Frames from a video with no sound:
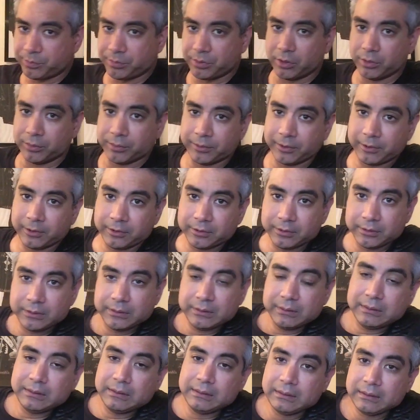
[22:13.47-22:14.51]
Boomer
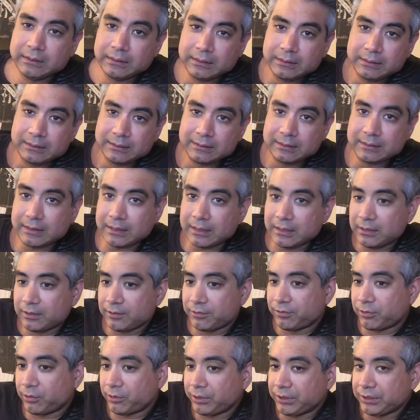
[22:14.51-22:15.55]
10 to
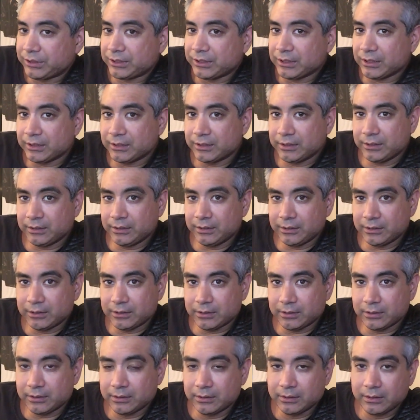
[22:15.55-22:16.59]

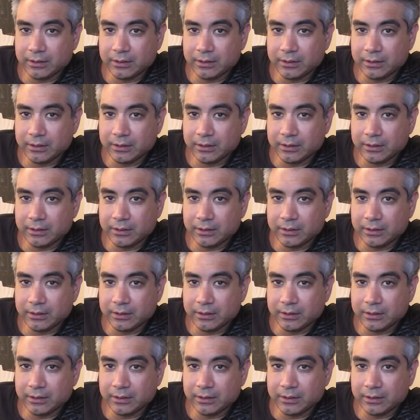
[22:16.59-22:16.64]
46s.